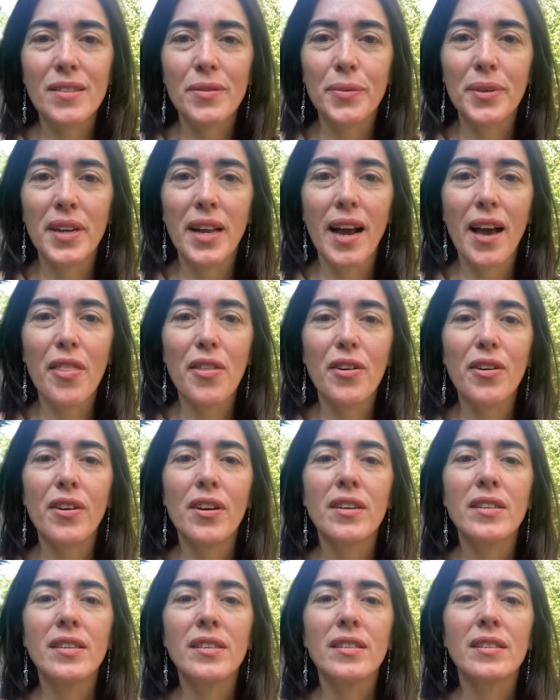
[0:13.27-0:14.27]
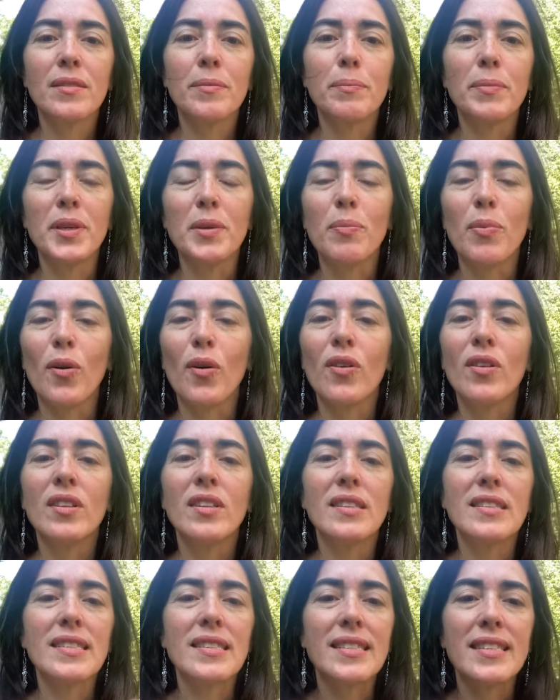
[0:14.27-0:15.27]
When other people
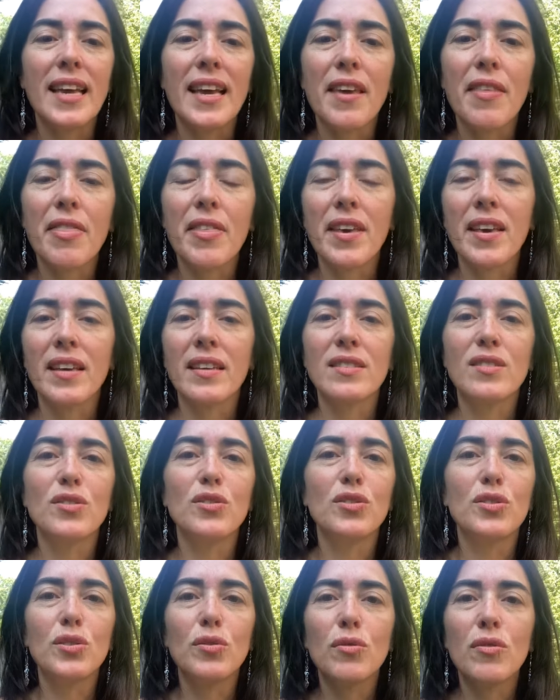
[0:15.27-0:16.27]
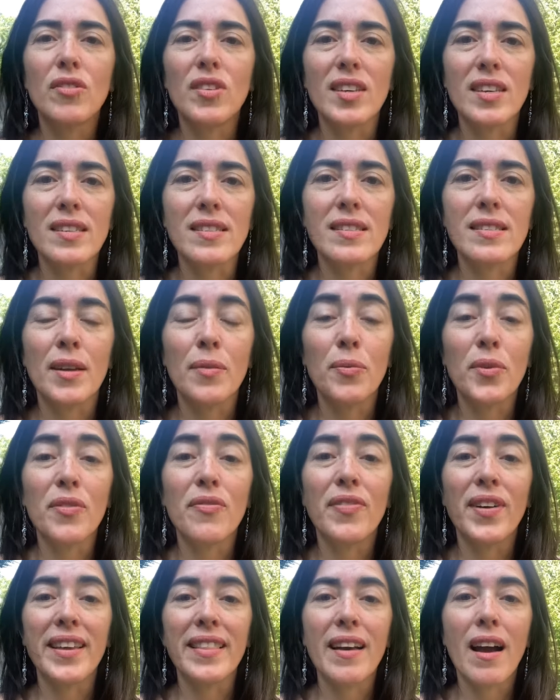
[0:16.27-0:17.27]
say things, do things that we
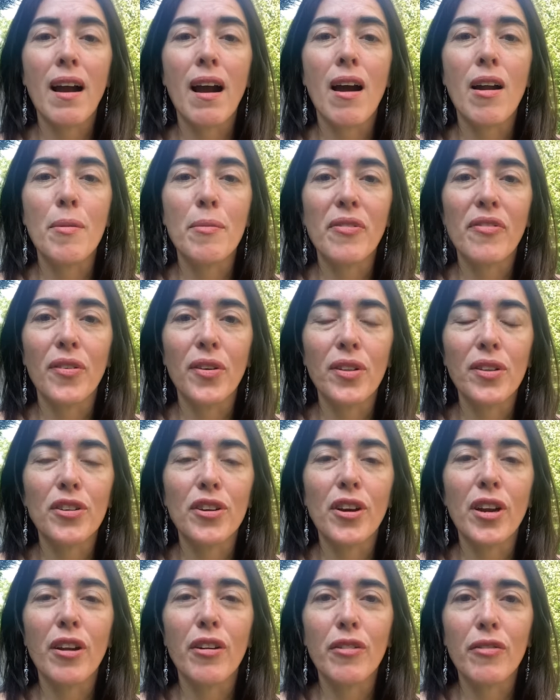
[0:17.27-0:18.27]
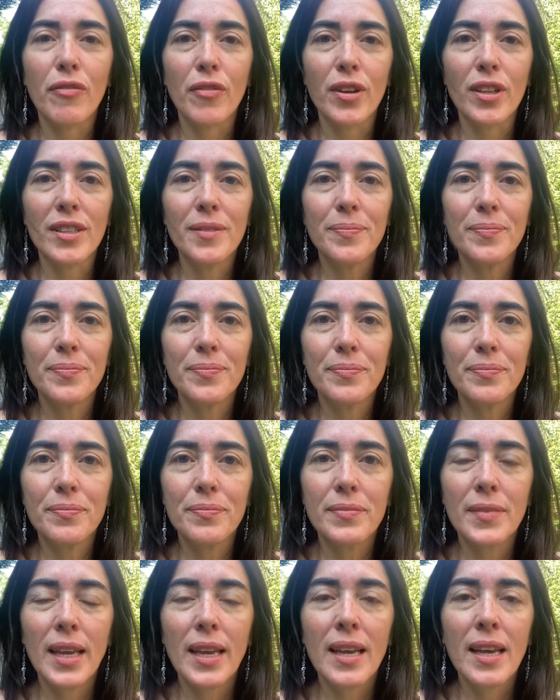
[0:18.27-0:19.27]
find harmful or hurtful?
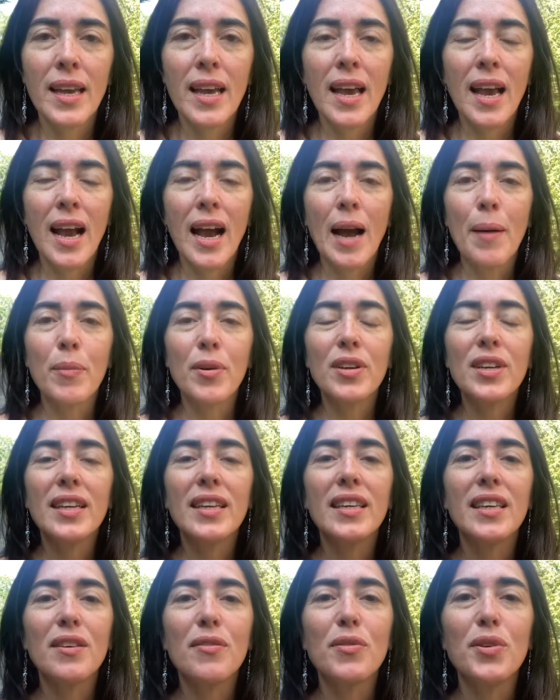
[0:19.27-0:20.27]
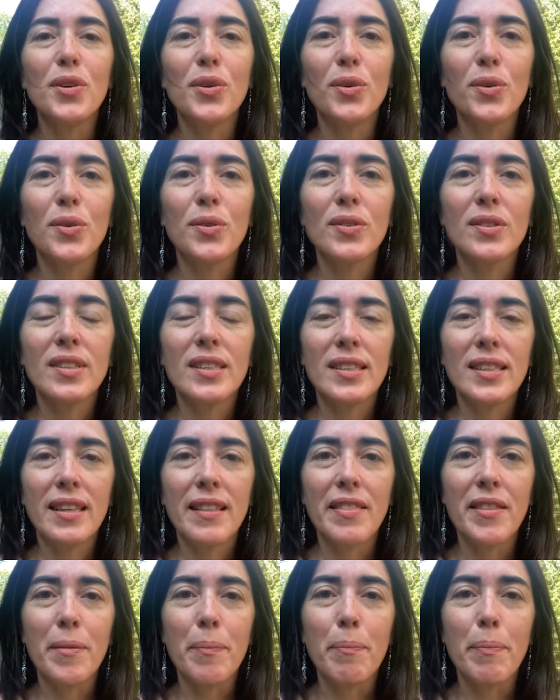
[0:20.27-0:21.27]
I'm going to give you
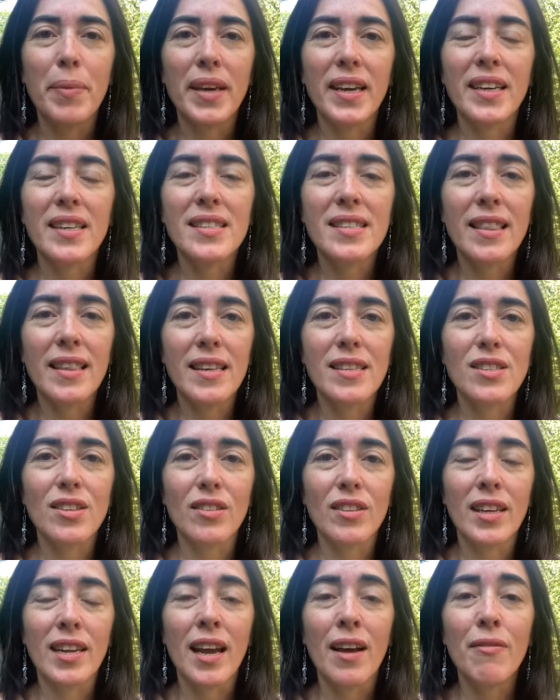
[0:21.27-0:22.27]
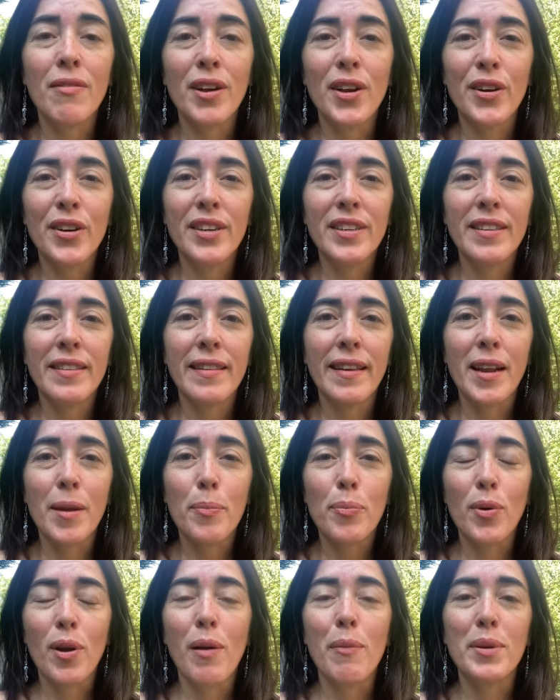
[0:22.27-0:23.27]
the biggest lesson that I've learned and that I
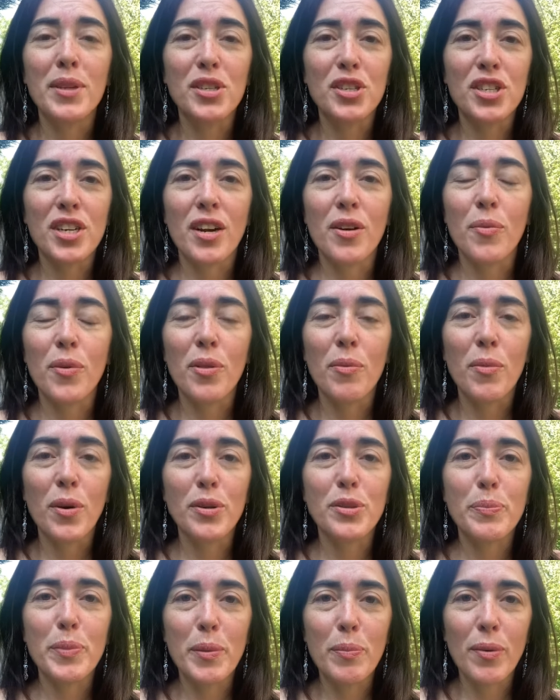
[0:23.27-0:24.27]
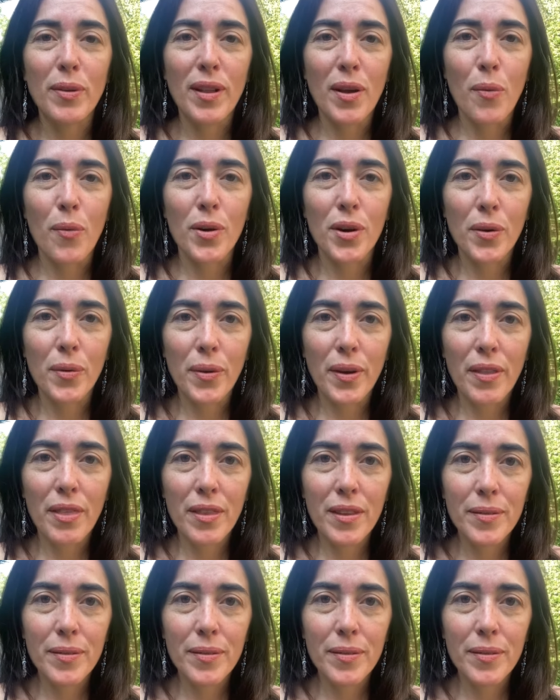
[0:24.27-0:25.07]
probably share with most people I work with.